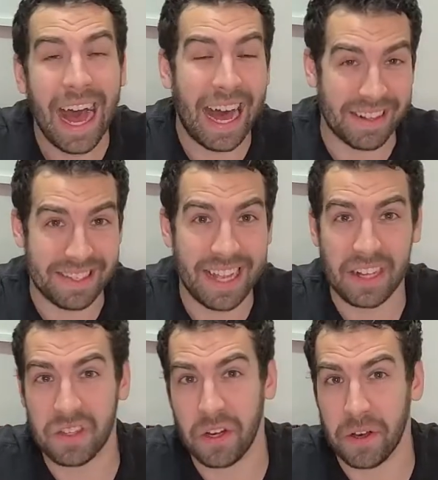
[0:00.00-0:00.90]
on its
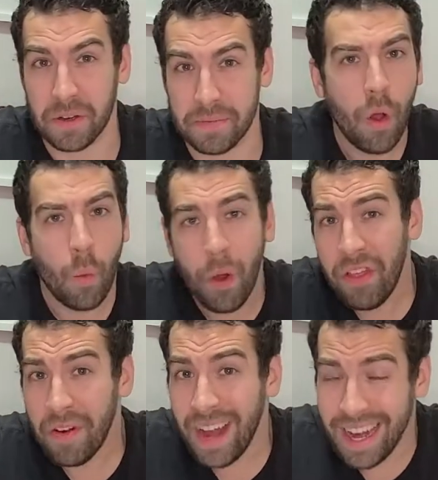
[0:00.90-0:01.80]
next turn.
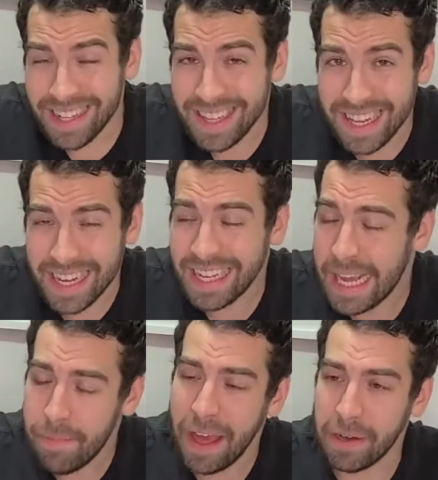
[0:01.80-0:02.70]
Whether or not it's hidden,
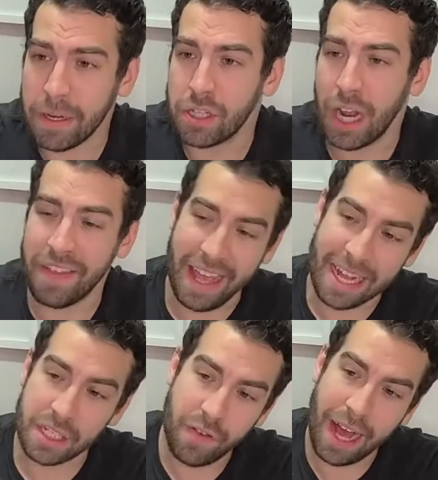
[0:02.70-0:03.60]
keep that creature on the
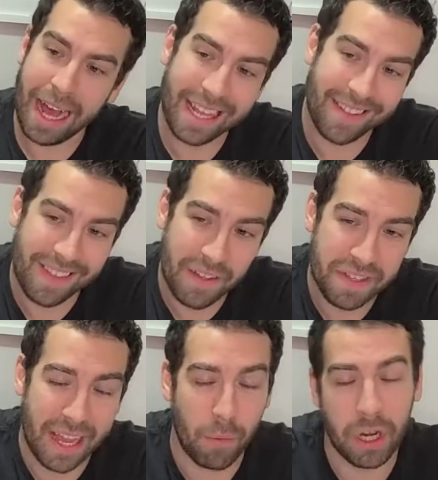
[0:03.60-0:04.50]
edge of a high cliff,
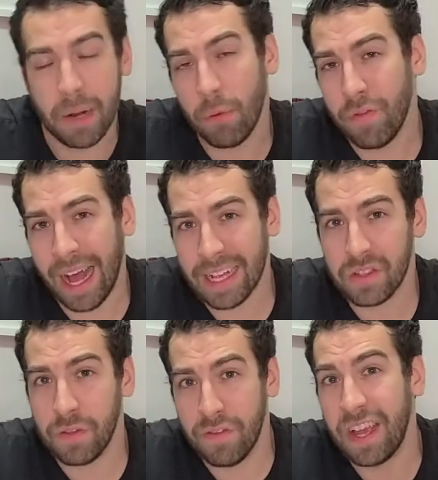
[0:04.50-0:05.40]
and we're going to move on
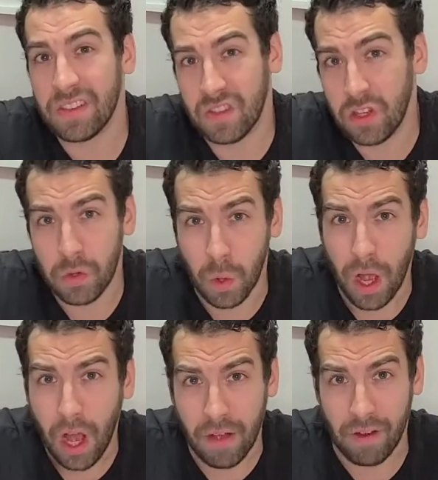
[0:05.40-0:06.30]
to Phase 2
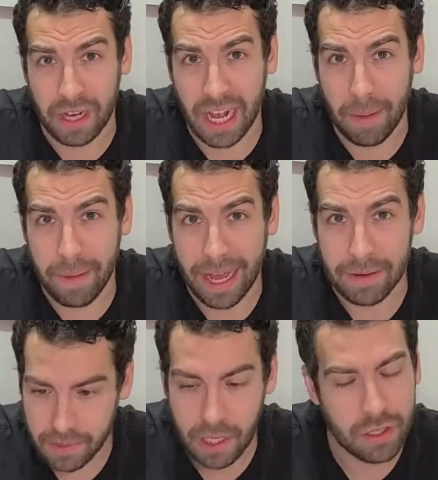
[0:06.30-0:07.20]
of our
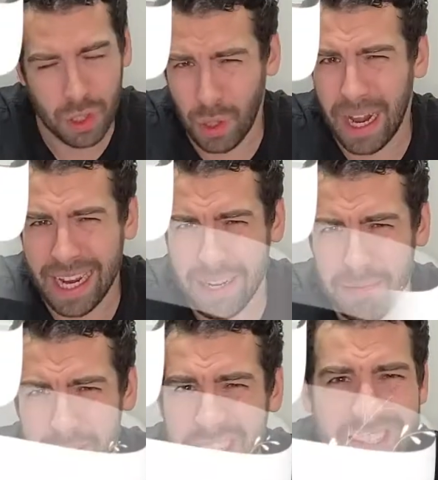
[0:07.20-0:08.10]
combat.
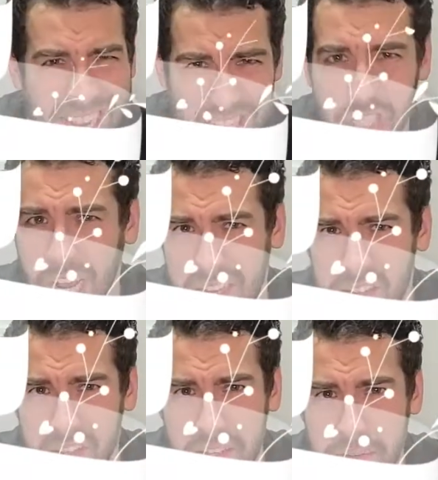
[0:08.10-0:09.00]
Trying to
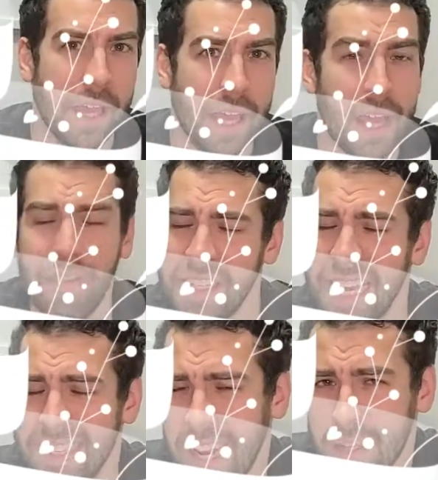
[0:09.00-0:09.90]
digest. If it
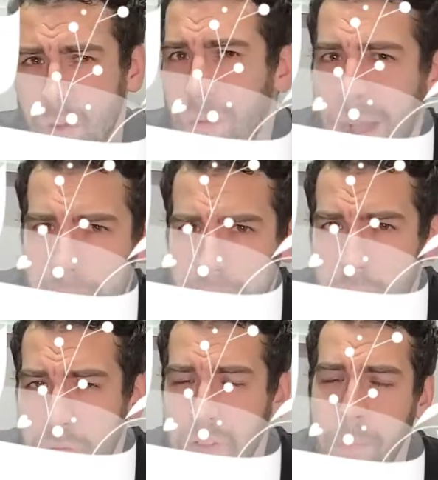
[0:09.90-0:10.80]
takes an extra round or
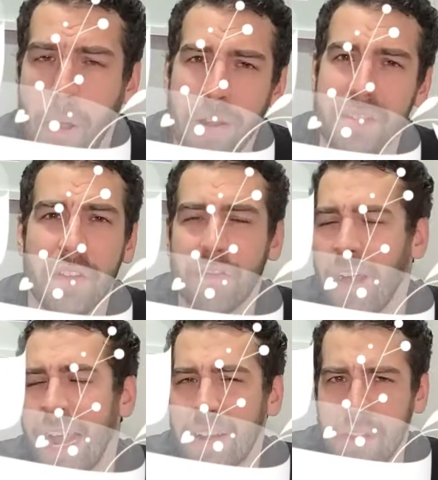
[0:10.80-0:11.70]
two for the party to
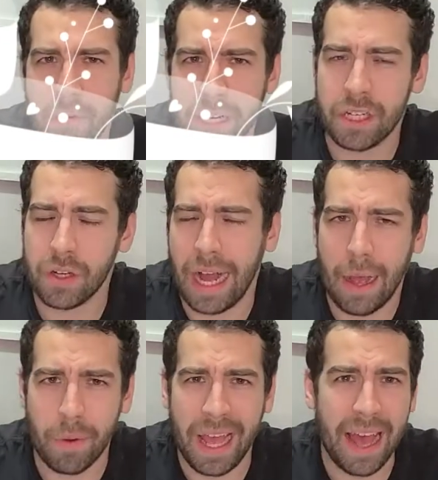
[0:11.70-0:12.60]
find the creature, I
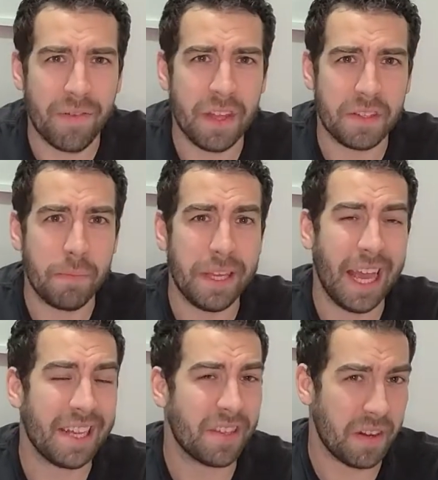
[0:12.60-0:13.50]
would have this be
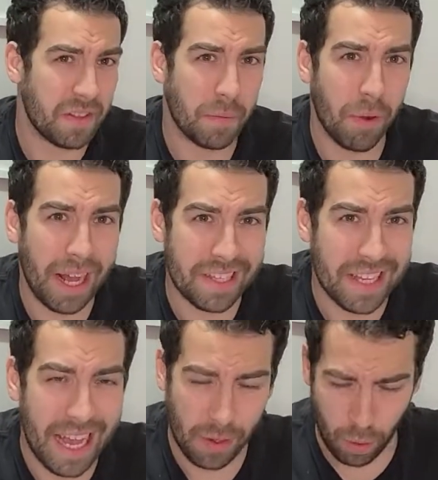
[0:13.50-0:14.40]
a sudden surprise
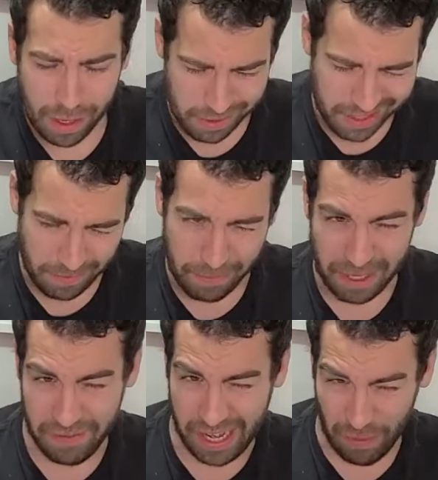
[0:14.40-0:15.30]
attack, or I would say maybe
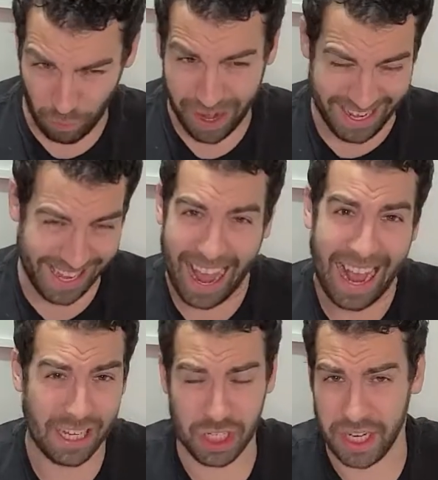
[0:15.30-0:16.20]
even a ready to
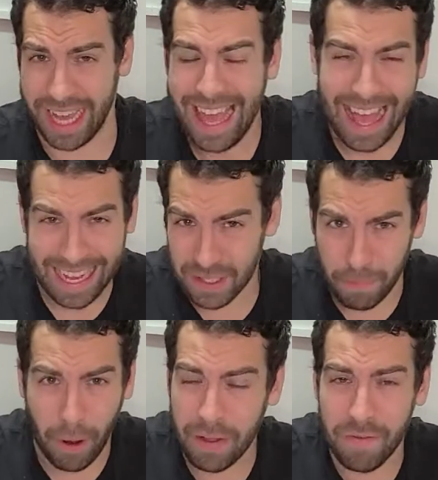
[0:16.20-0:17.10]
action. As the
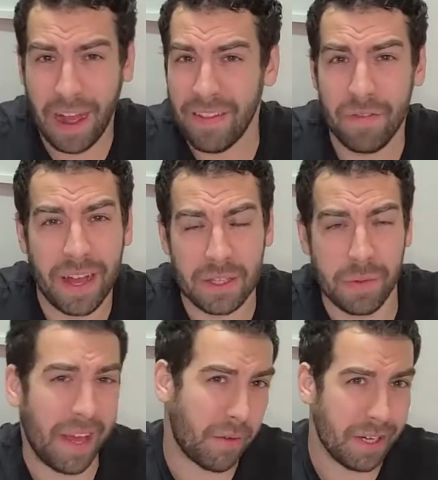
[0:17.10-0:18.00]
party finally finds where
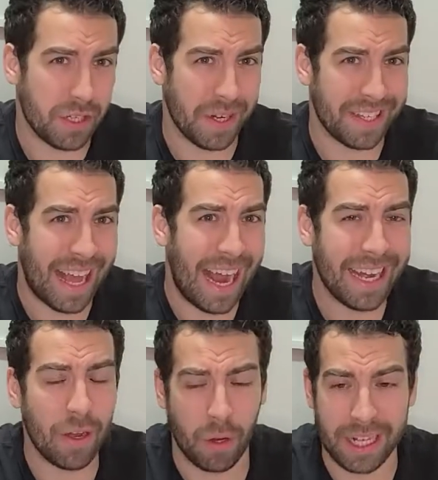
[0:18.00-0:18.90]
that creature is
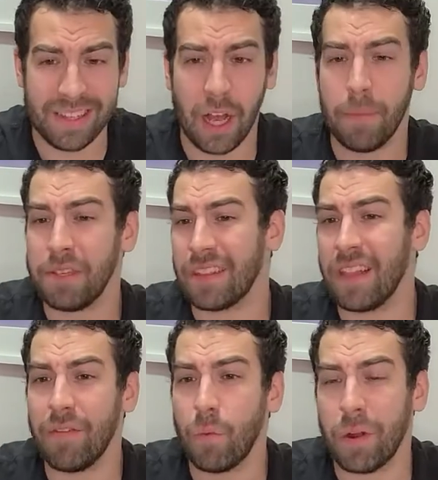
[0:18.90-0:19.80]
hiding or gets up to the
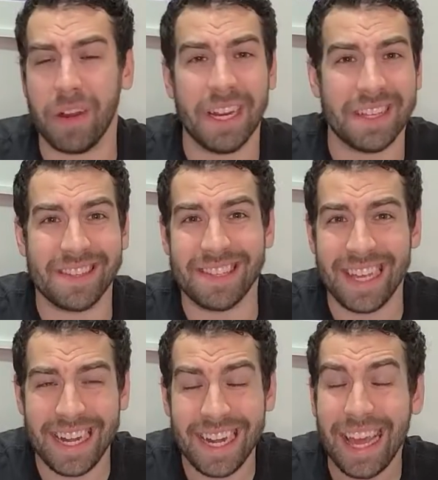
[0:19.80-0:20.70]
level where it is
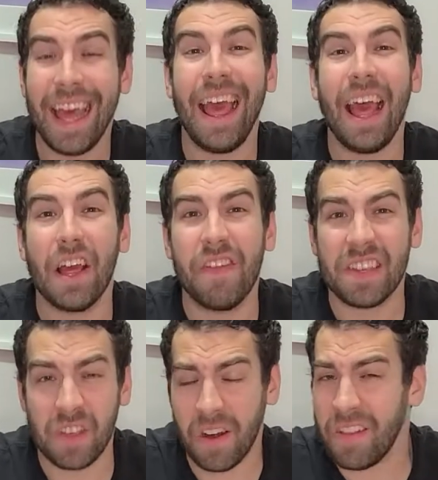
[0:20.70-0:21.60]
sitting, they
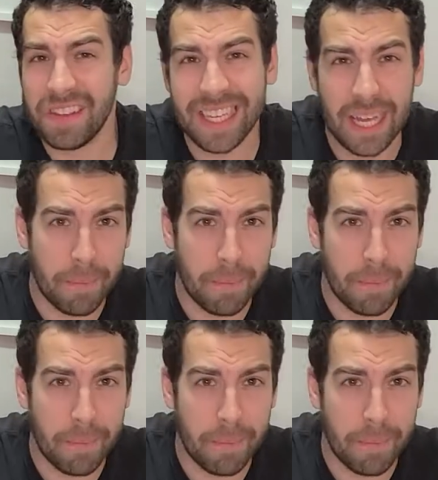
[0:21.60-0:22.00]
suddenly see a